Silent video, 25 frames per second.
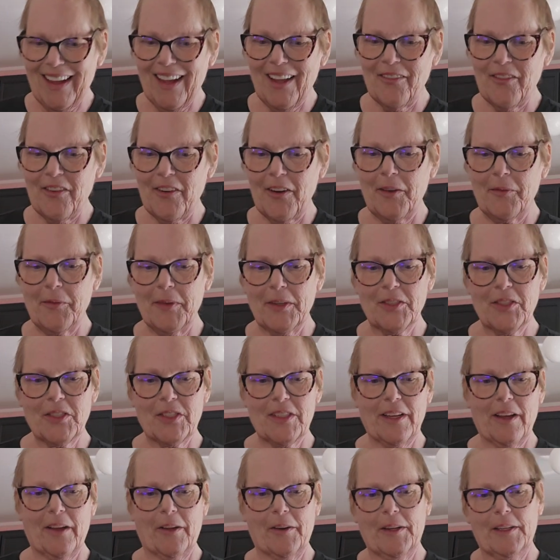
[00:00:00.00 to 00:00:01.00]
I very
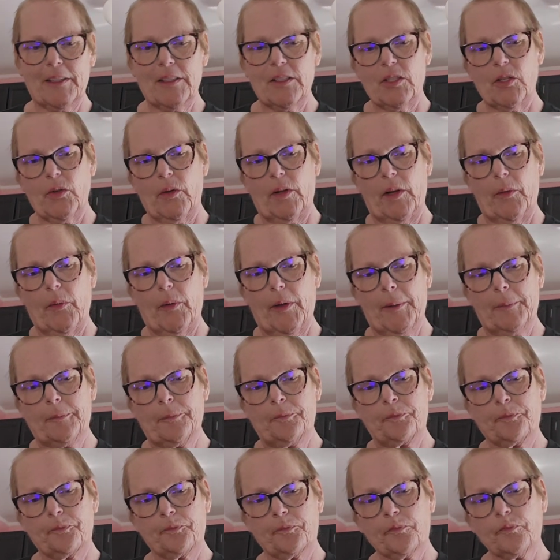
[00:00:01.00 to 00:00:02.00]
much doubt it. So anyway,
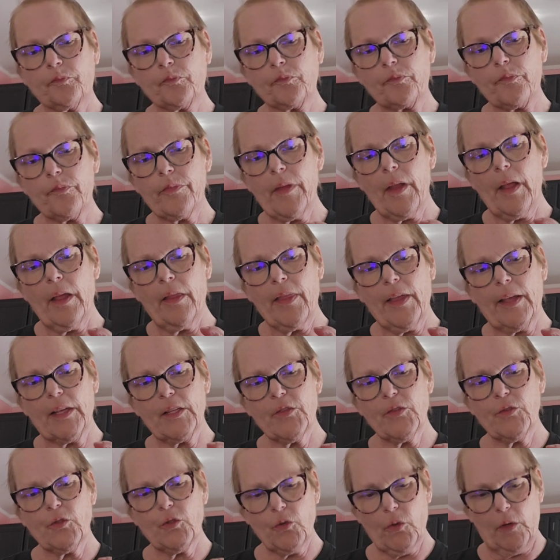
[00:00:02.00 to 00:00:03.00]

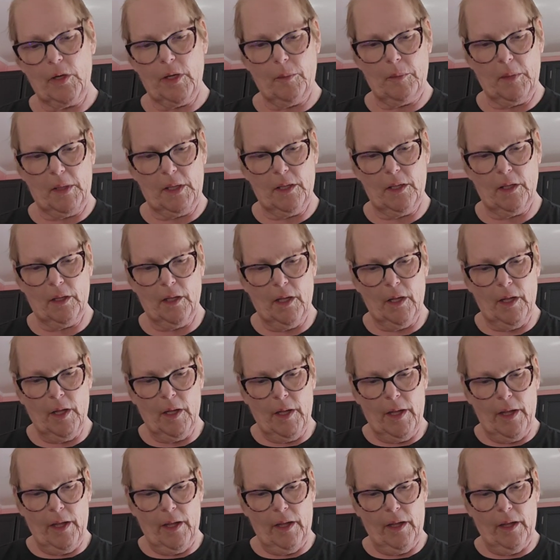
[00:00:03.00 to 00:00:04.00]
thanks for joining me.
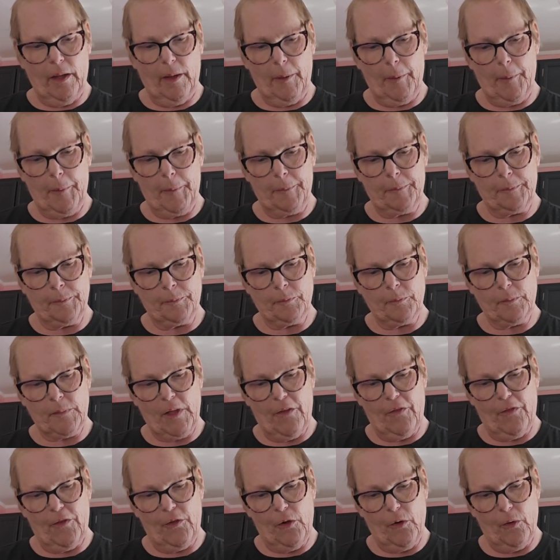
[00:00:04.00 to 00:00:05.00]

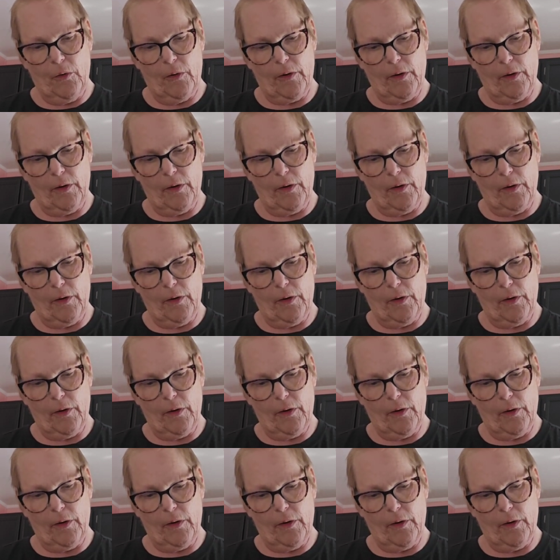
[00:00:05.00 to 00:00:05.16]
If